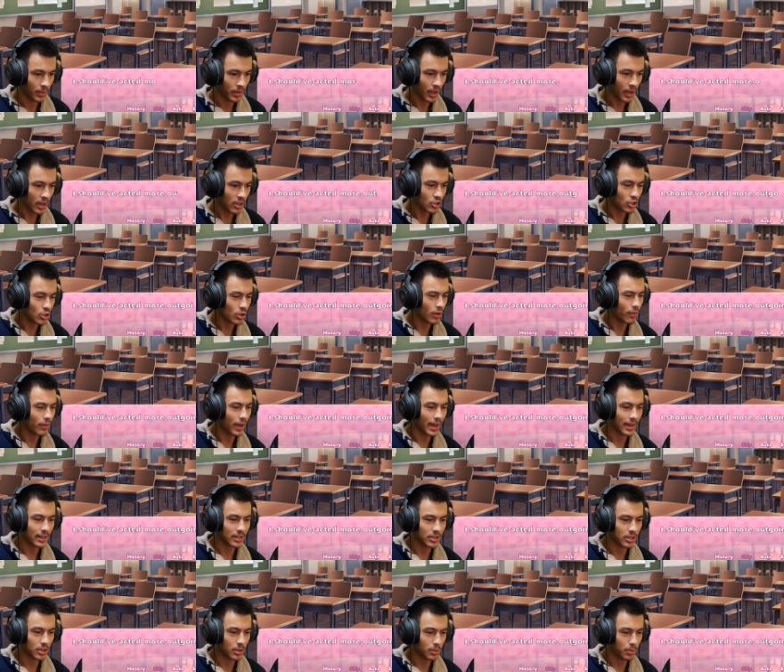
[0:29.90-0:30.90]
I should have
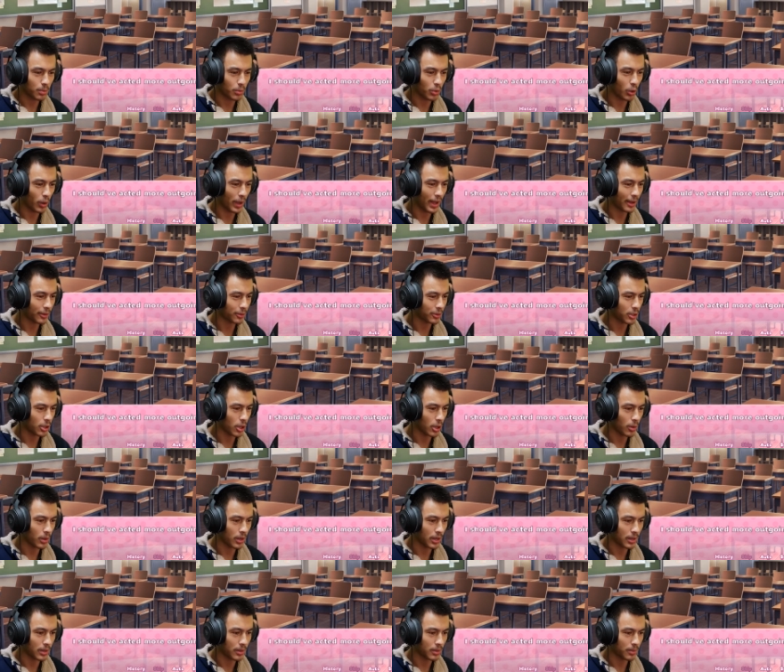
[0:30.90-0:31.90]
acted more
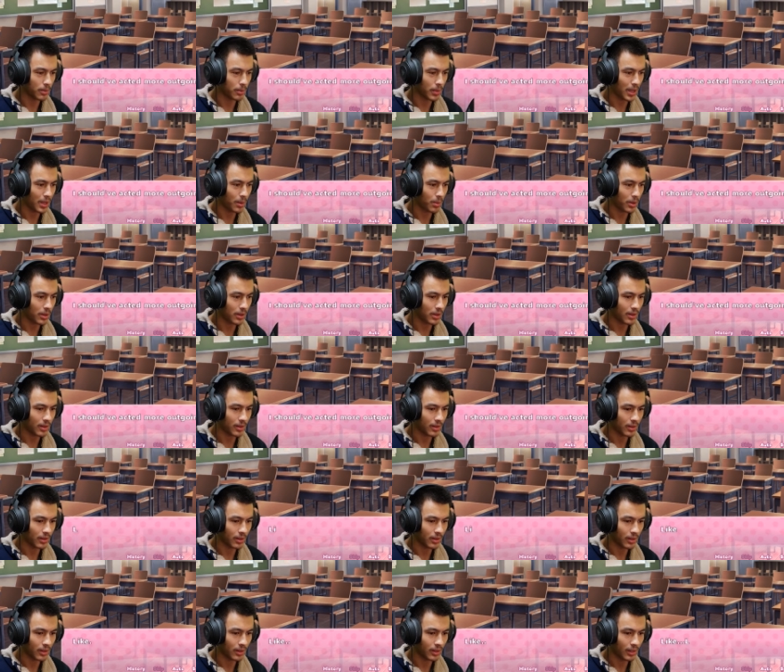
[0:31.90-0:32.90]
outgoing, maybe.
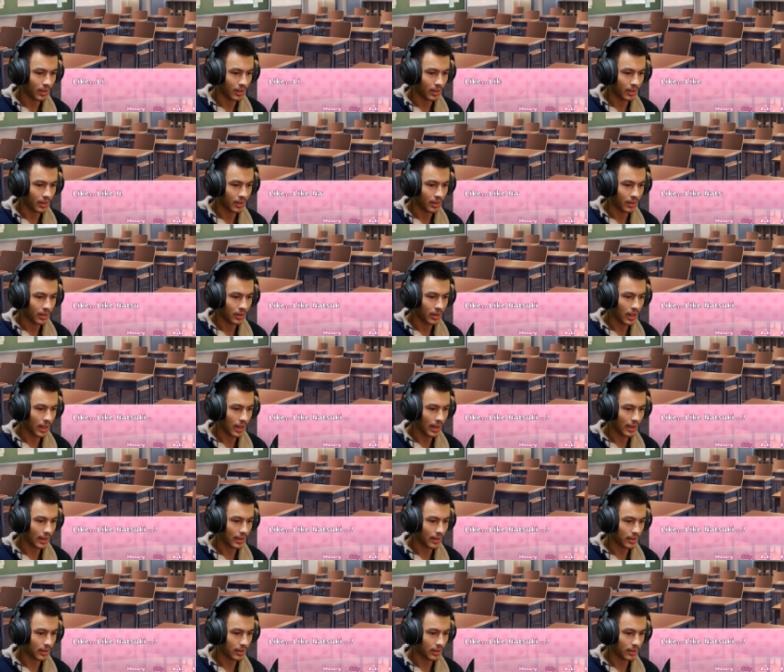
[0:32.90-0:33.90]
Like
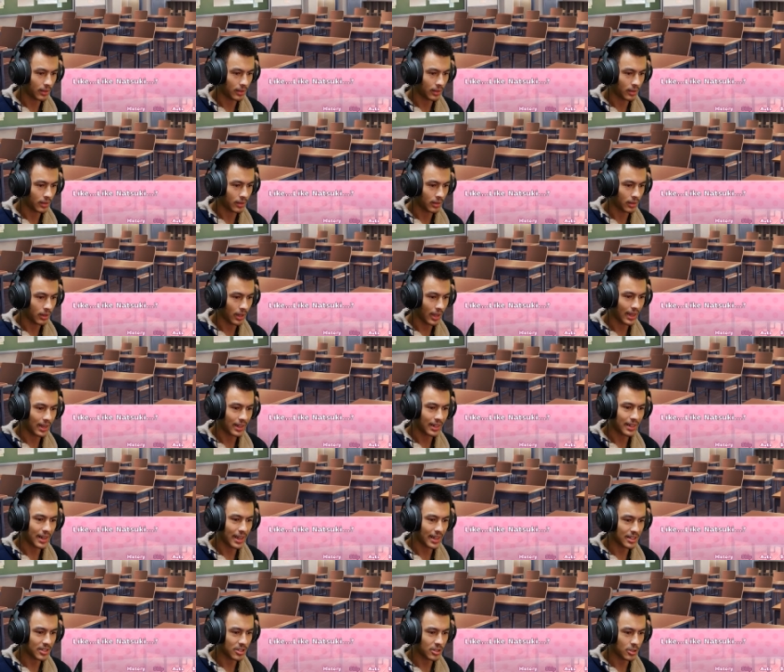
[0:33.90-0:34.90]

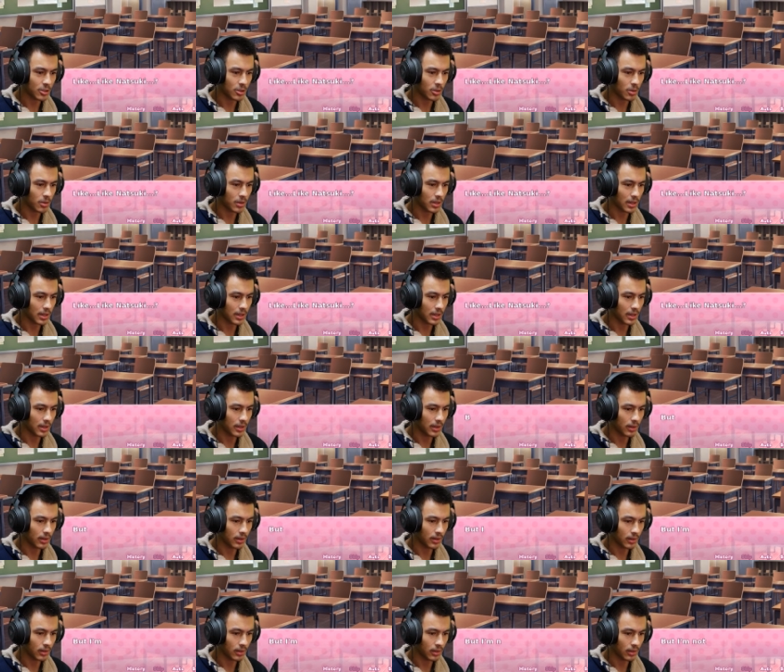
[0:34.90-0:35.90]
Natsuki.
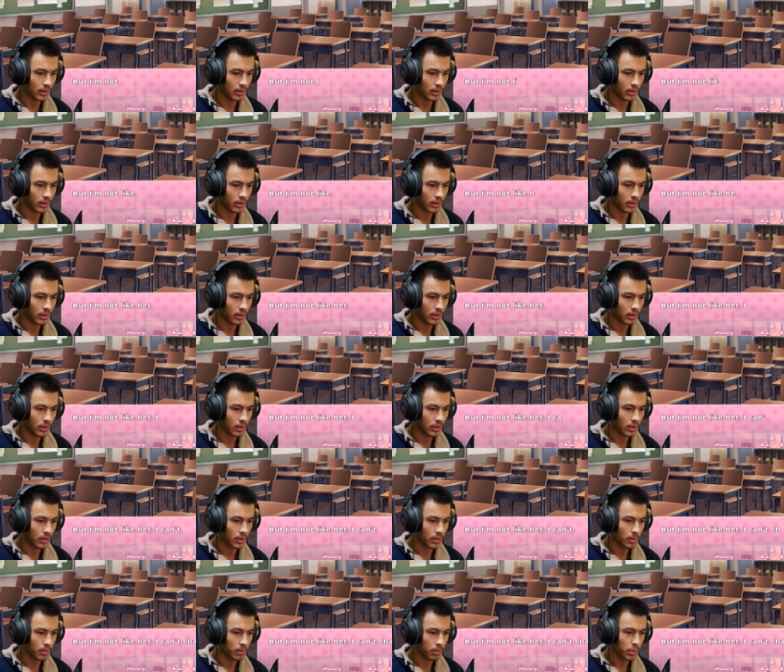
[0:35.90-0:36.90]

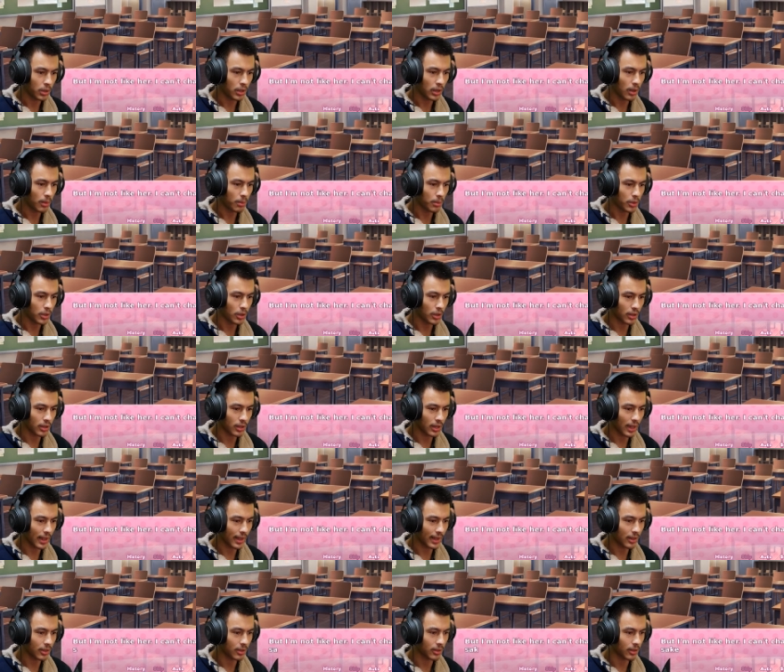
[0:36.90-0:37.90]
But I'm not
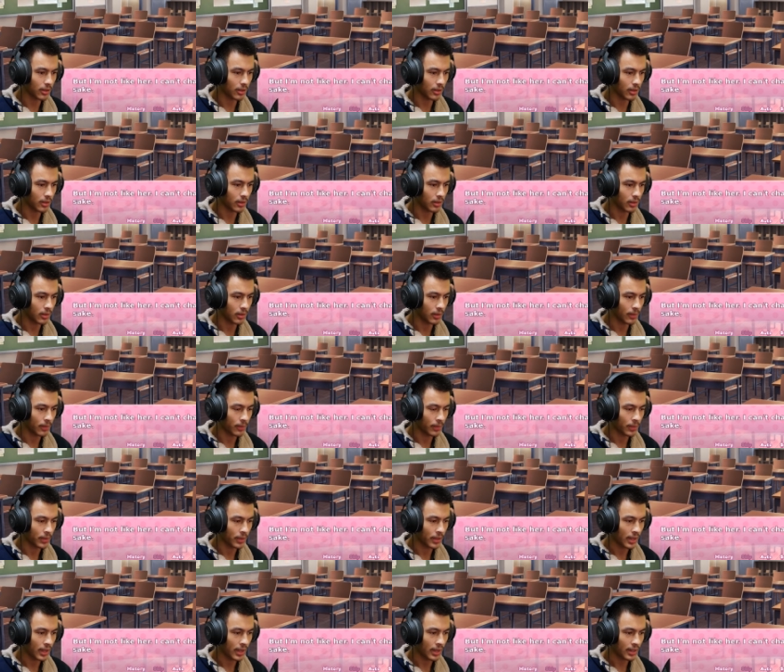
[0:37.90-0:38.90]
like her.
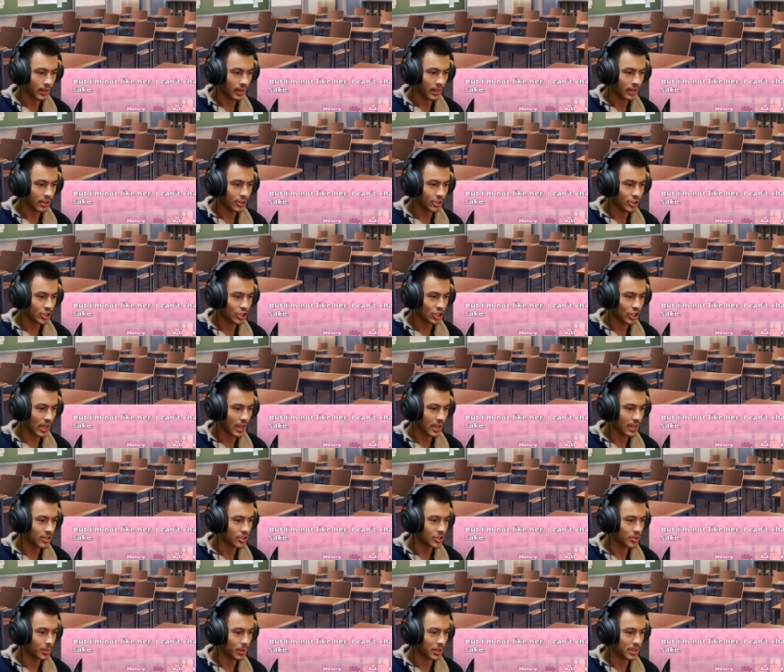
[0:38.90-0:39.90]
I can't
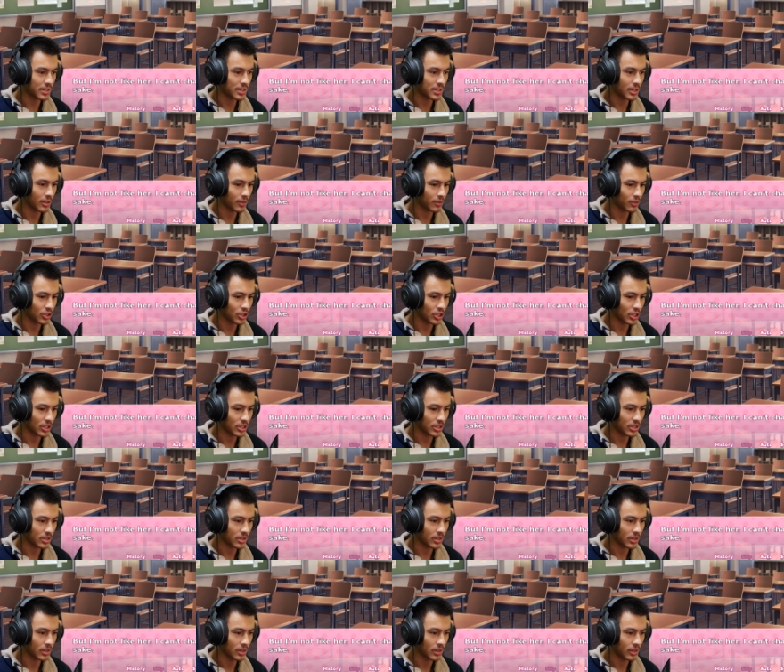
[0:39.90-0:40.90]
change myself just
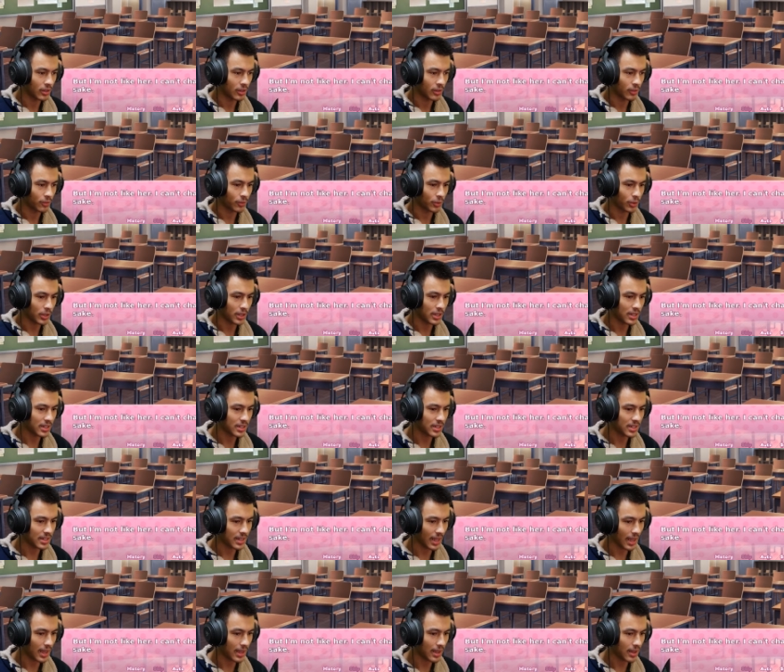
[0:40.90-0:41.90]
for his
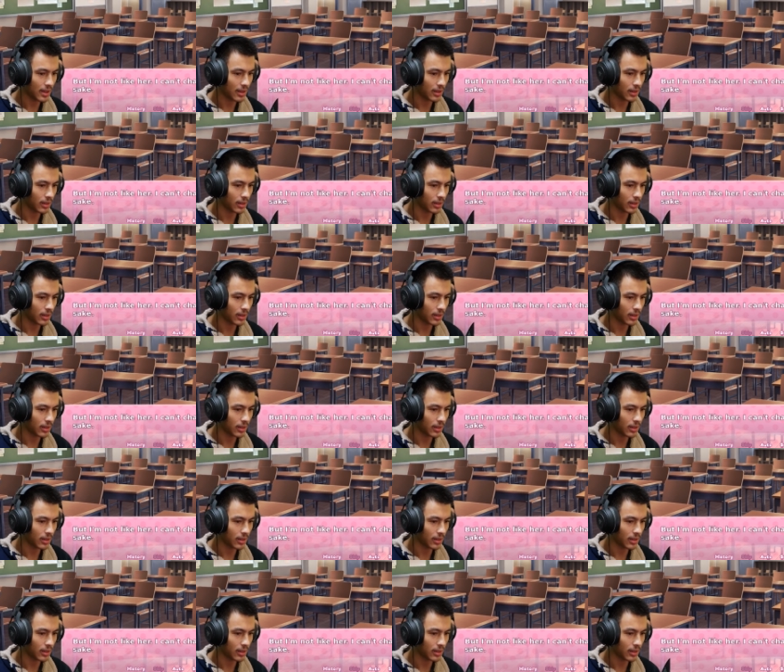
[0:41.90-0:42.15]
sake.